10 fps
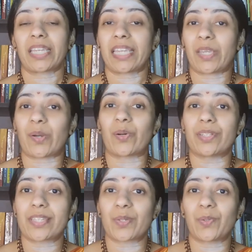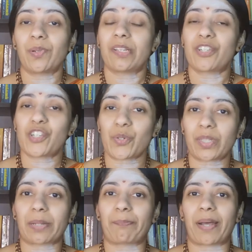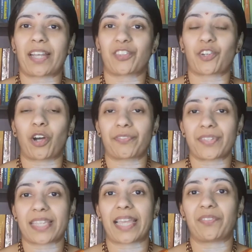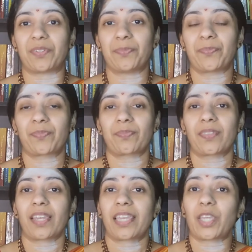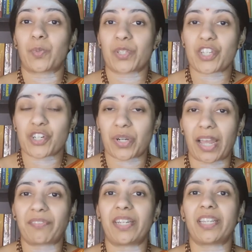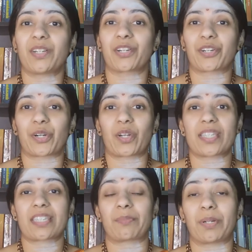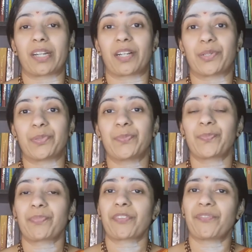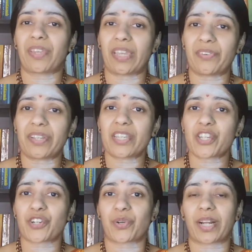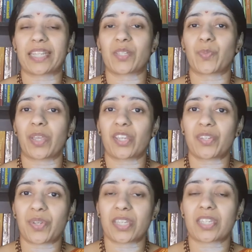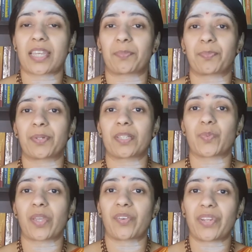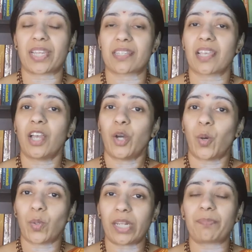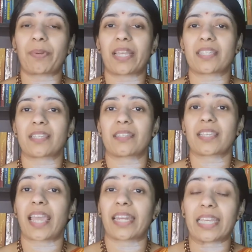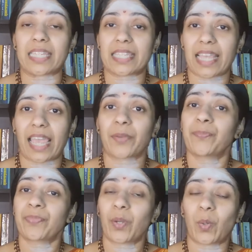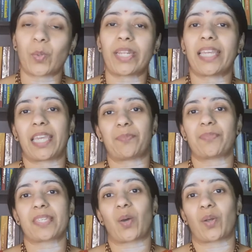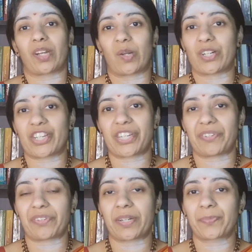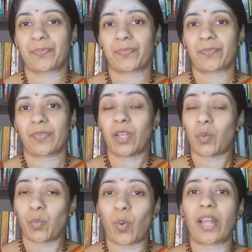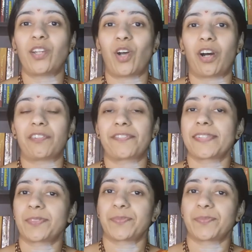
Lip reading: He also took the path of Saivam. He was traveling across Tamil Nadu, various shrines, various temples, various holy places, and he sang holy hymns on Lord Shiva. One of